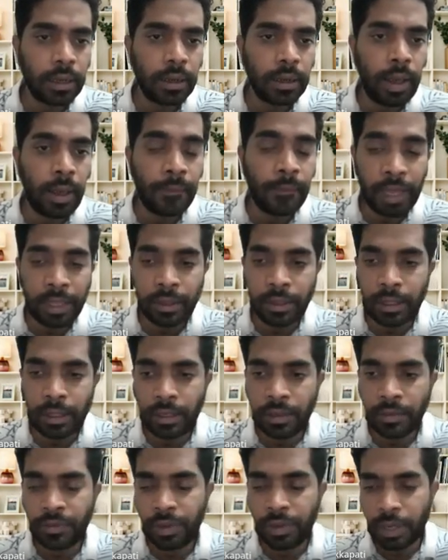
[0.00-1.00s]
when
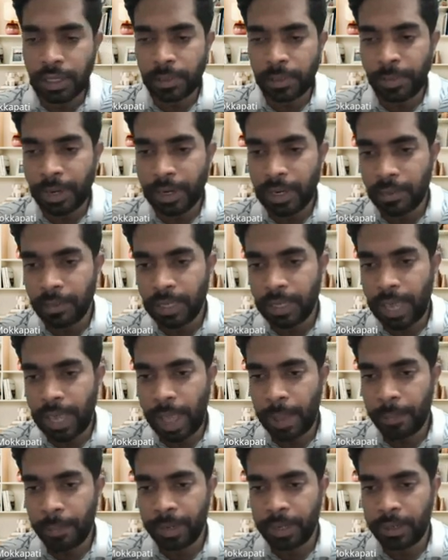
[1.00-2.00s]
the first pandemic
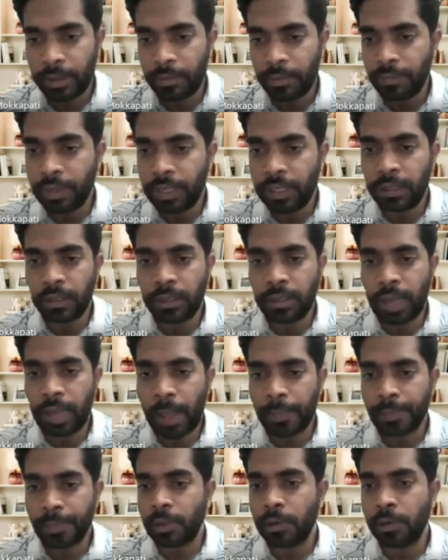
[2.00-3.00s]
happened, we
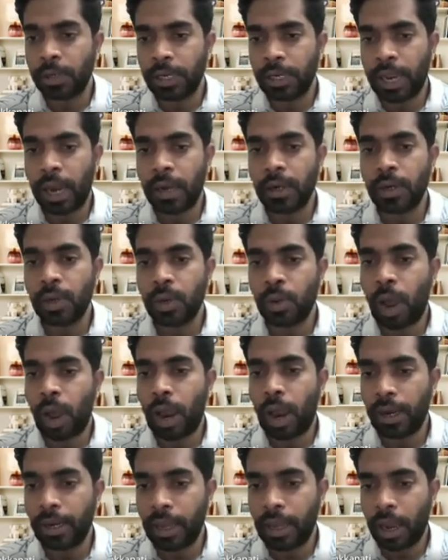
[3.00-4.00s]
absolutely had no
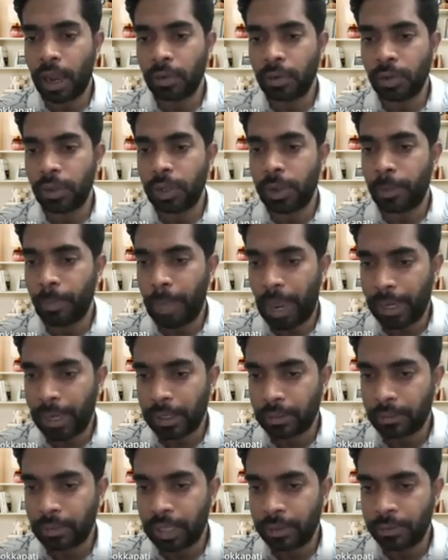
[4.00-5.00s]
idea how to
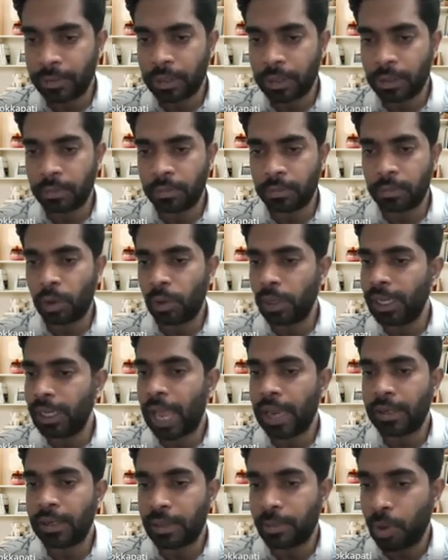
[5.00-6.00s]
combat. There were
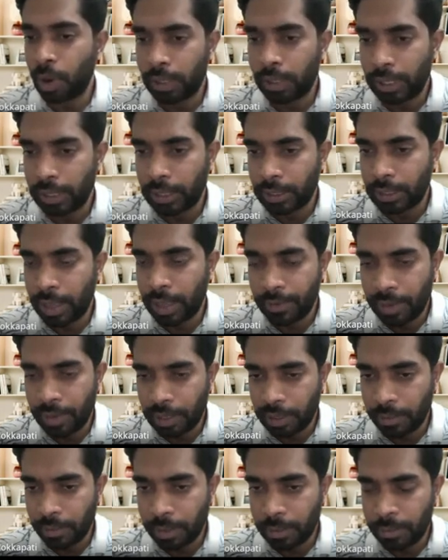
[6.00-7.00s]
only antibiotics
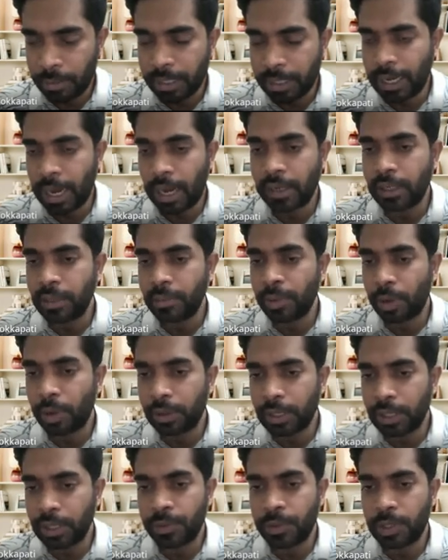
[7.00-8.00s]
available, but
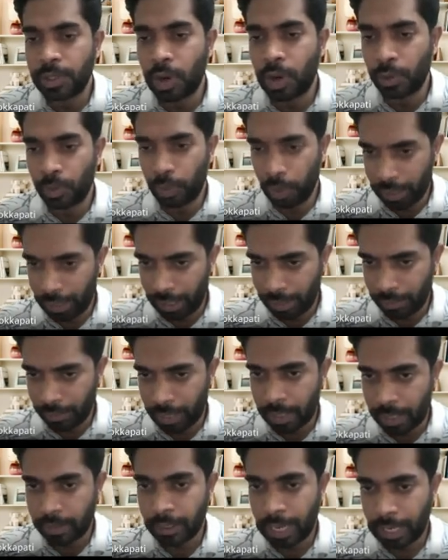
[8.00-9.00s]
antibiotics were not working.
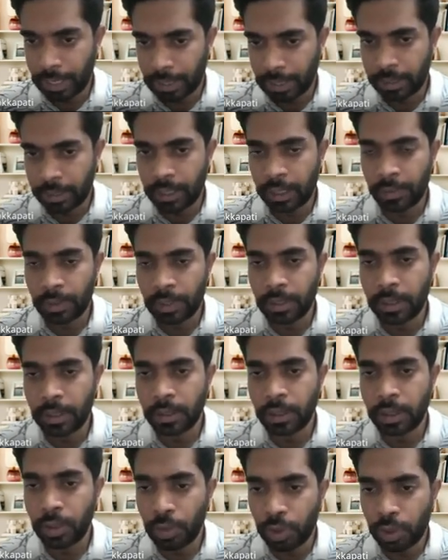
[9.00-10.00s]
And there was a
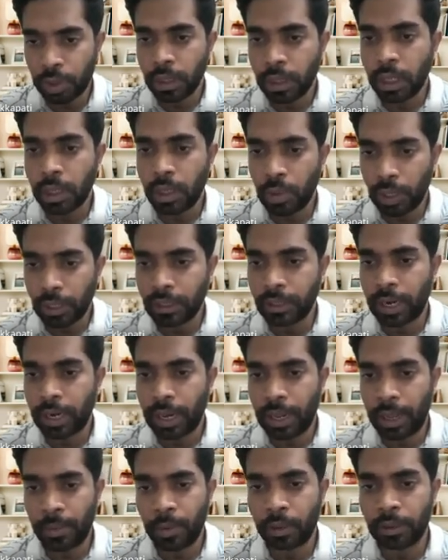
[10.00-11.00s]
huge hue and
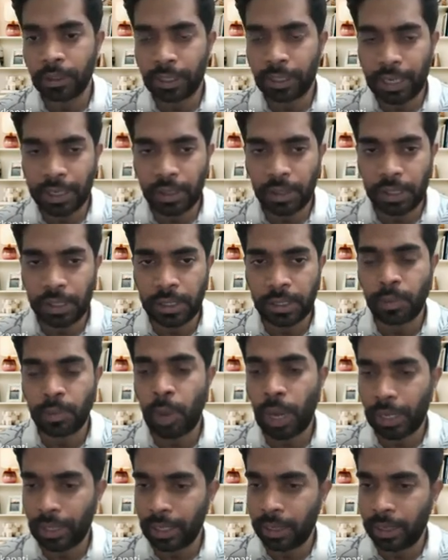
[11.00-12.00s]
cry among the countries
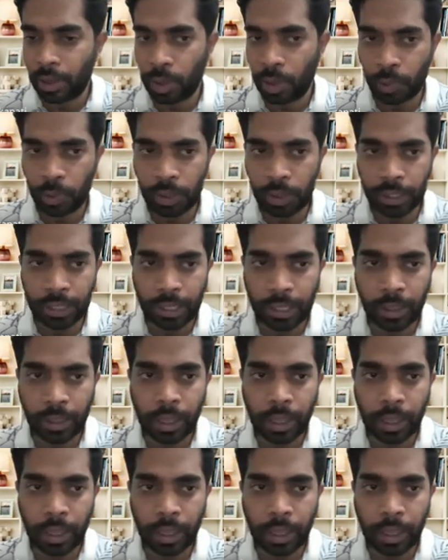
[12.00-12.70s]
why they are not working.